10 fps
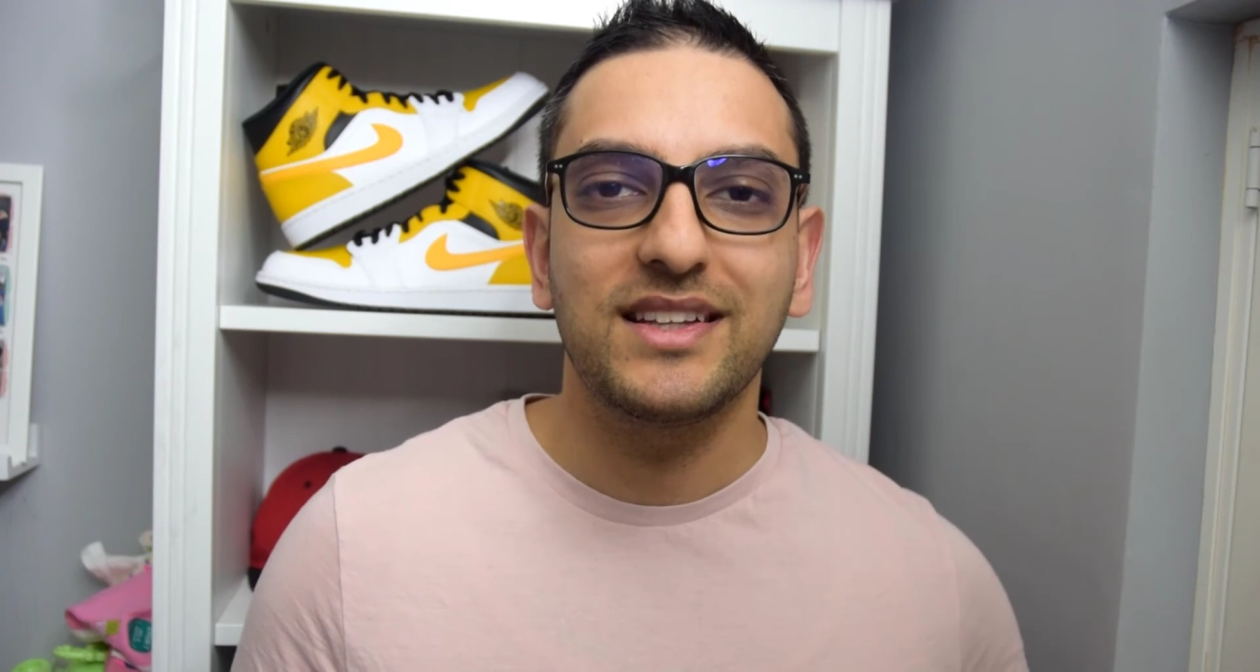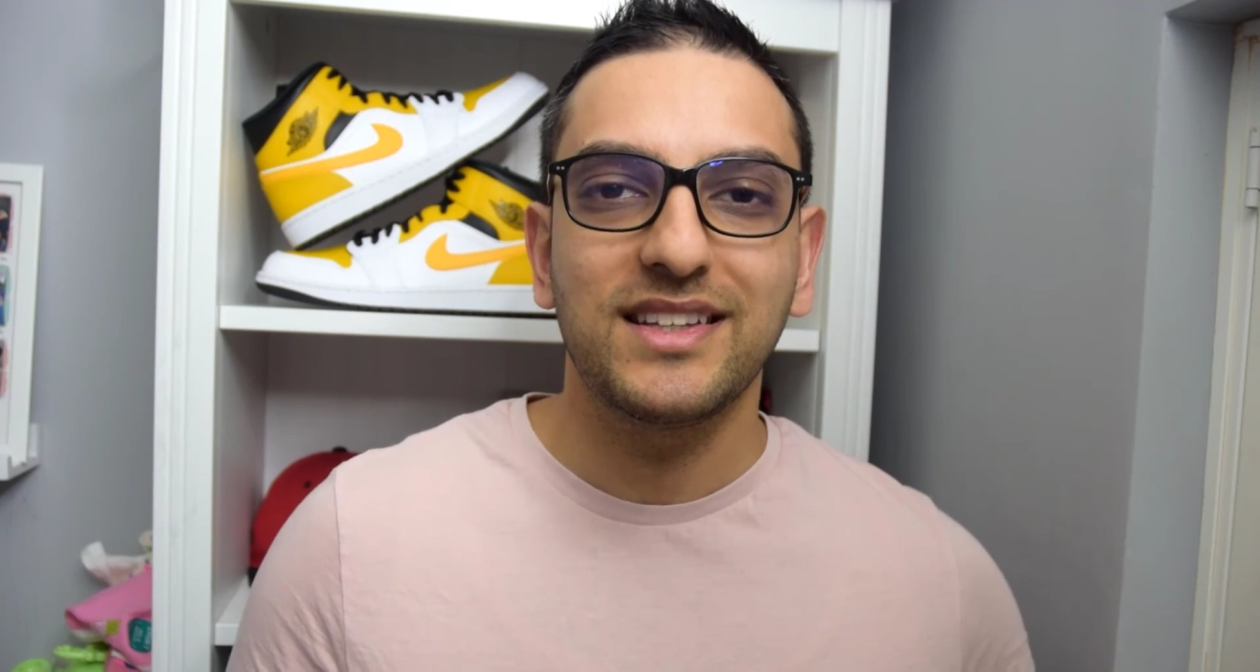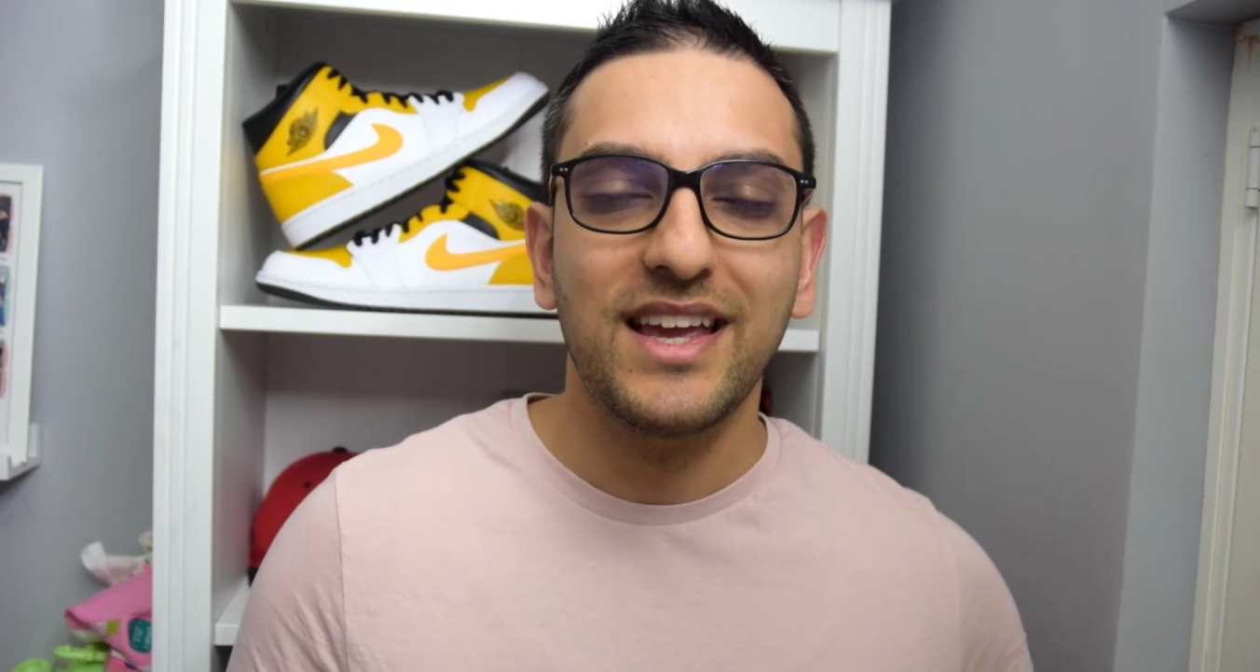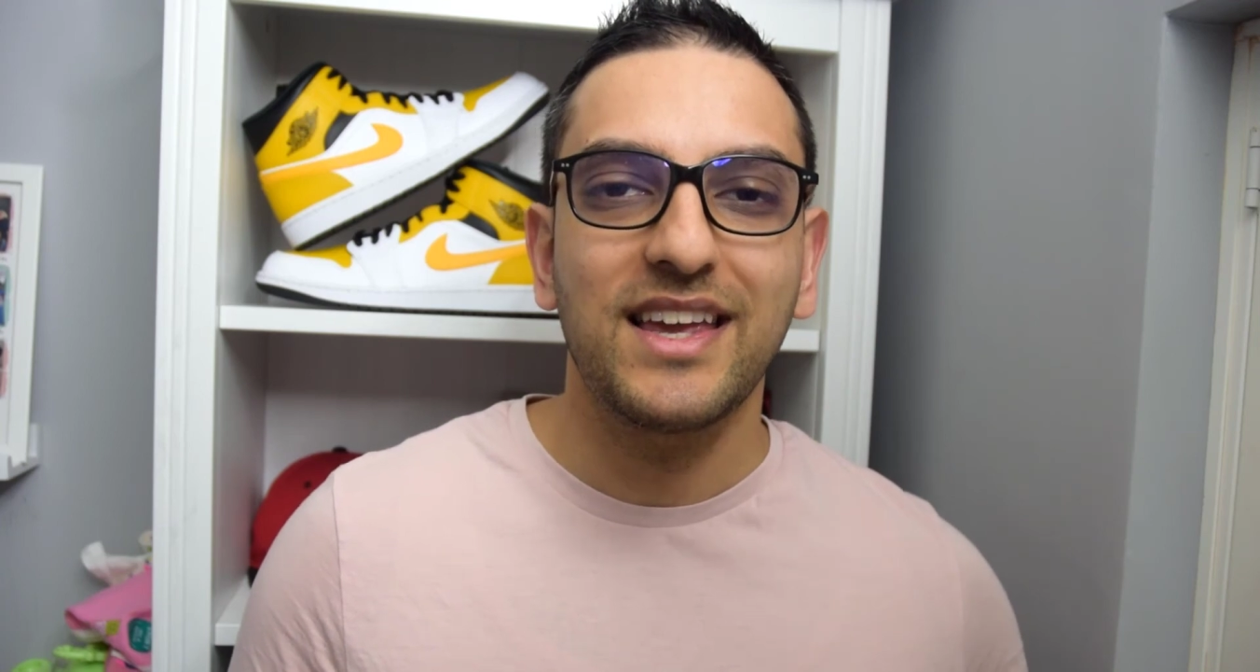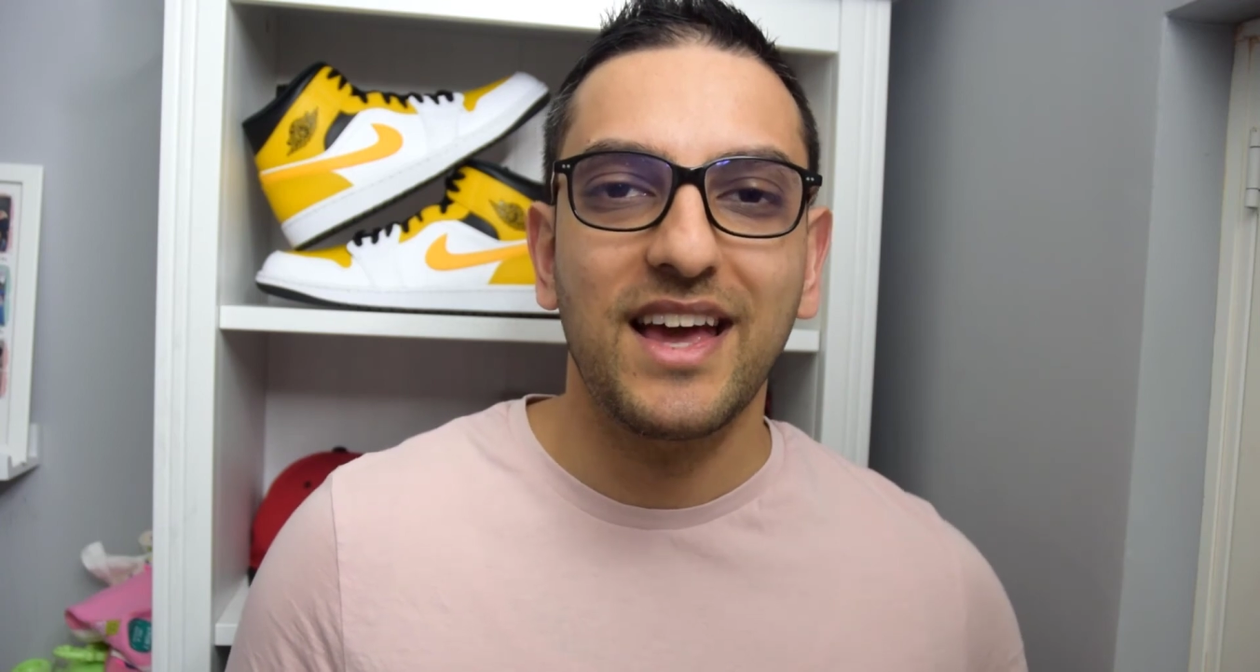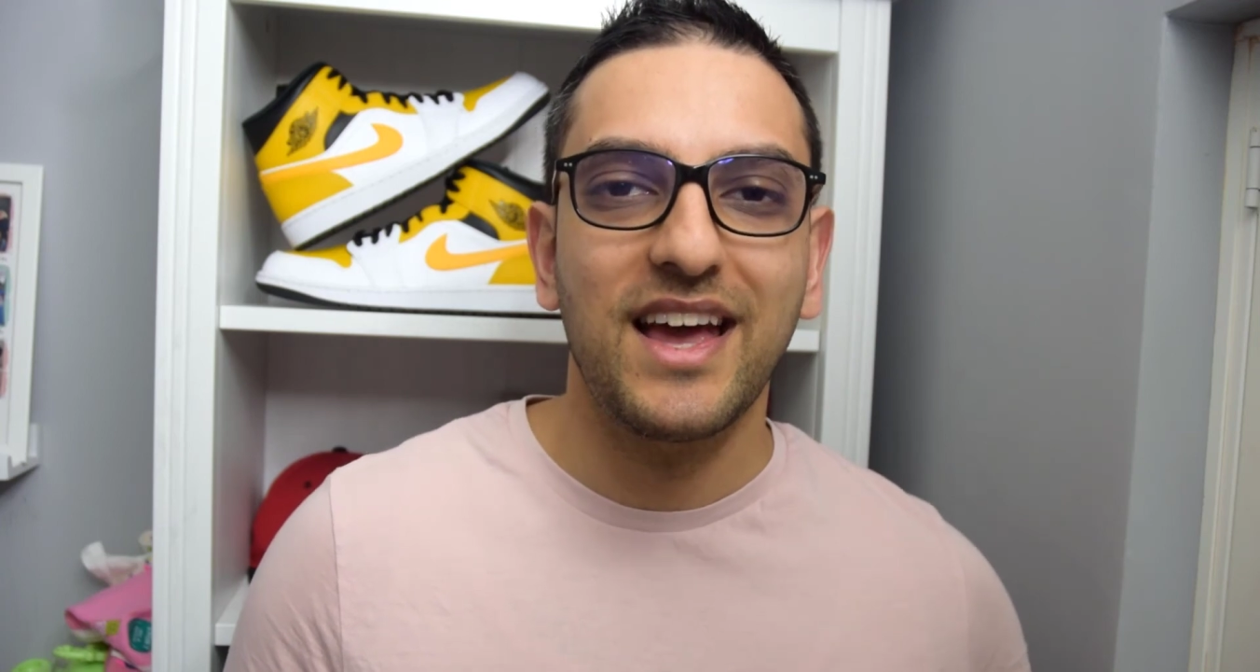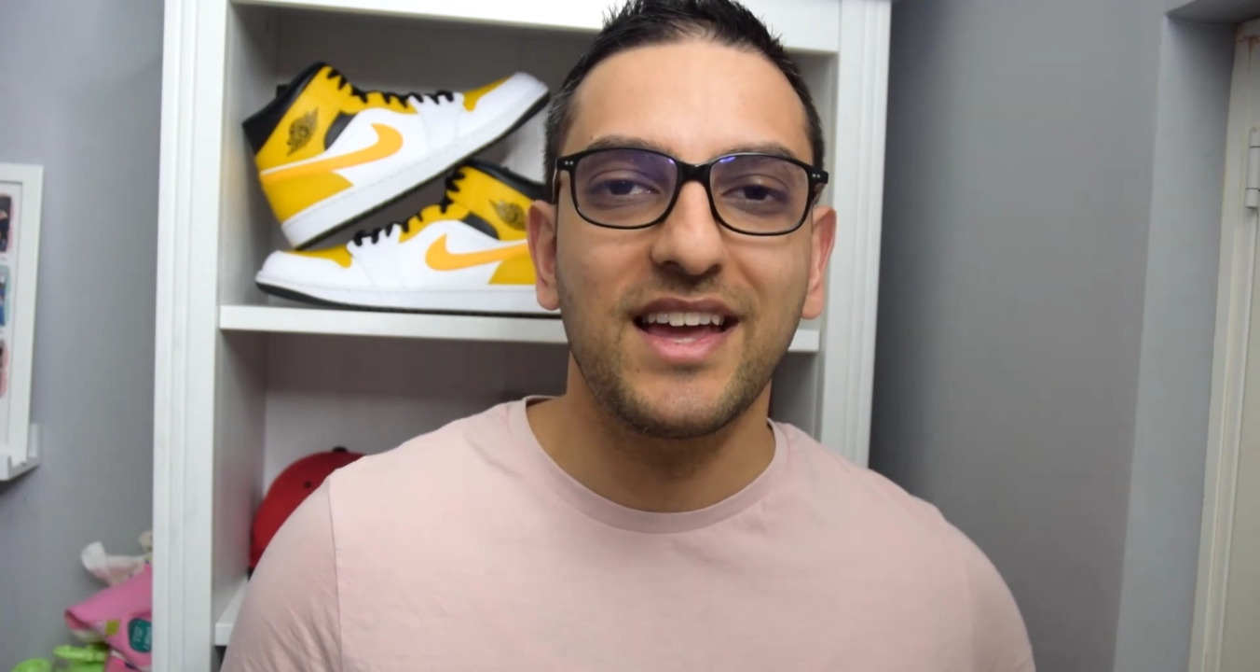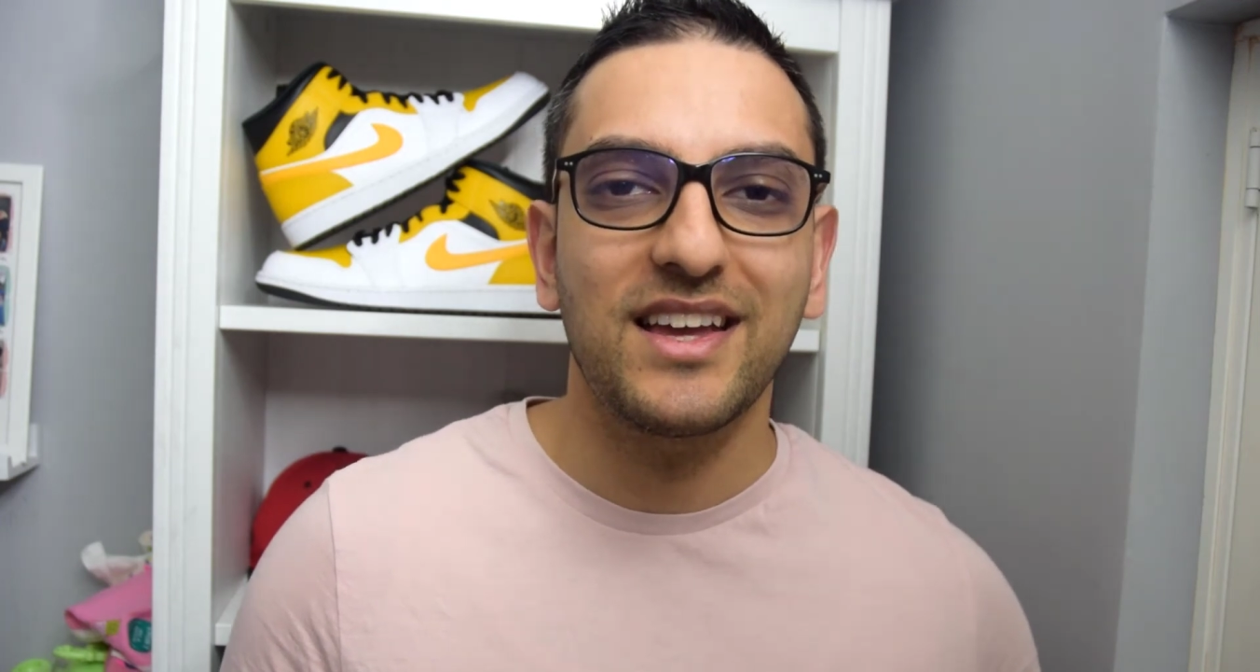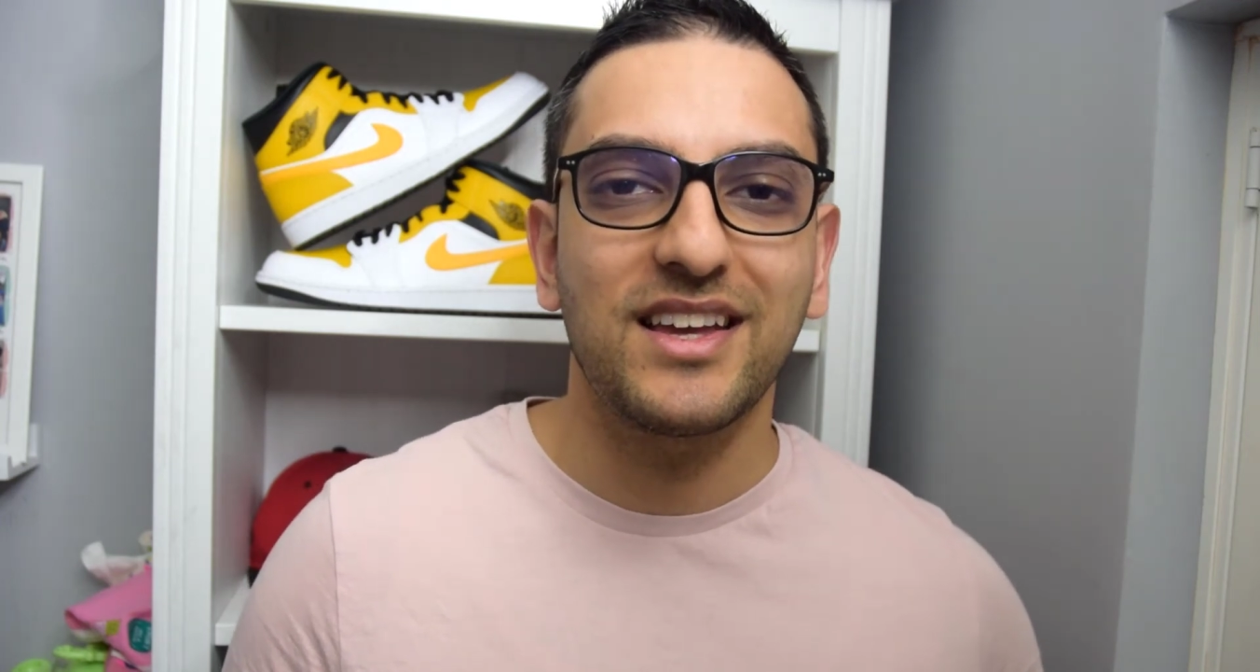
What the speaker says: Take care.